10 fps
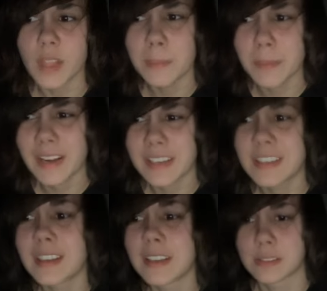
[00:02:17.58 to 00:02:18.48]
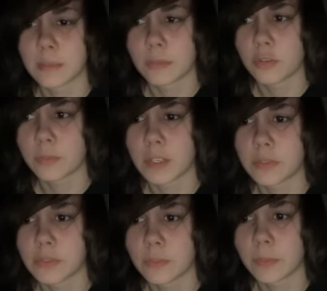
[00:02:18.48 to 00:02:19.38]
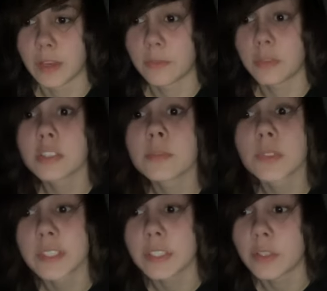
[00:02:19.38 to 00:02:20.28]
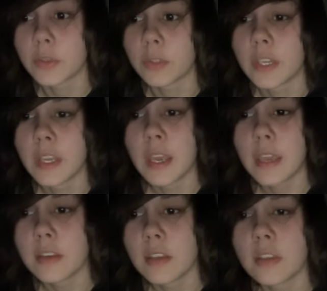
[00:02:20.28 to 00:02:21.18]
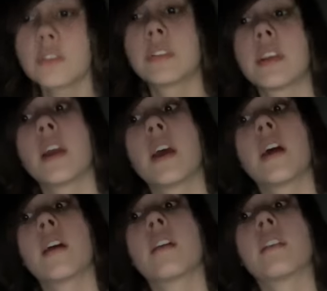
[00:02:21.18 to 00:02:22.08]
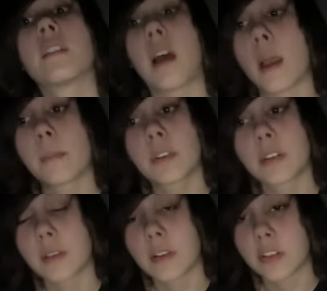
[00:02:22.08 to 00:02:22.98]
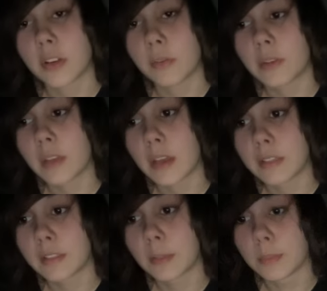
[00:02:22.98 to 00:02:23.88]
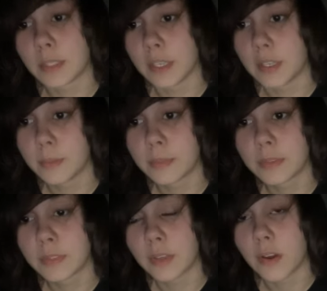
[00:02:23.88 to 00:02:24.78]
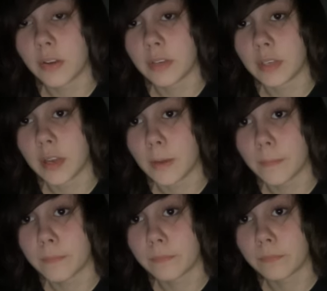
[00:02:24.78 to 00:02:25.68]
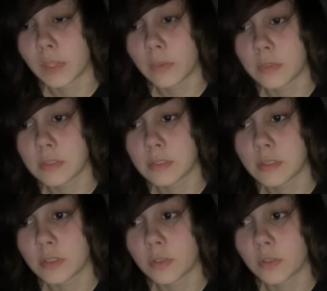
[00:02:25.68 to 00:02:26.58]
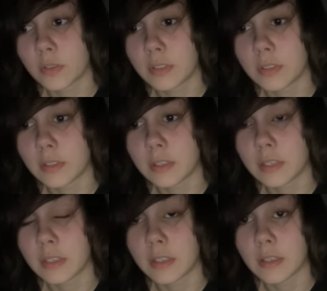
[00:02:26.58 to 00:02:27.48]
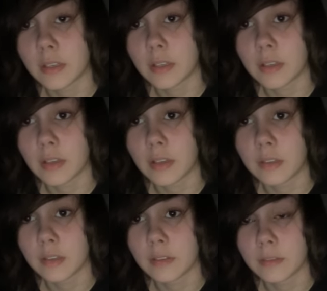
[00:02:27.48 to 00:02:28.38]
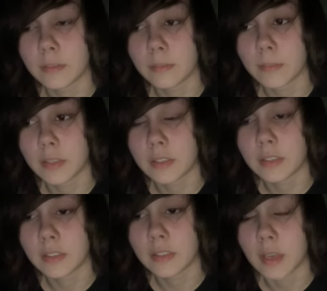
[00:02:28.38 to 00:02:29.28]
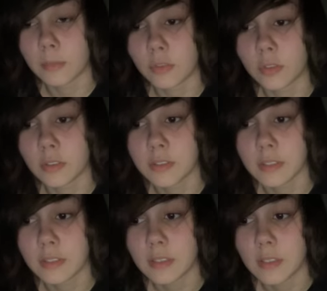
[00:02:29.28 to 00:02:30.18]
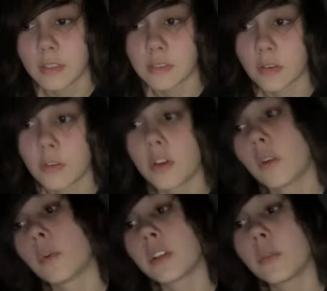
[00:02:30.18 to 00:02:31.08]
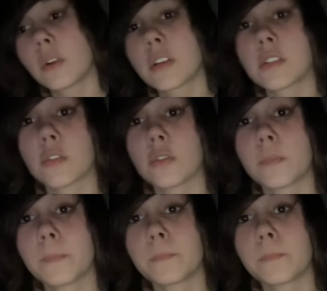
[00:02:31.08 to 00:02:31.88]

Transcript: But I did get some miles from that, which is pretty cool. And you see, I'm gonna share with you guys some tips on what's it called, getting hella money in Animal Crossing. So what you want to do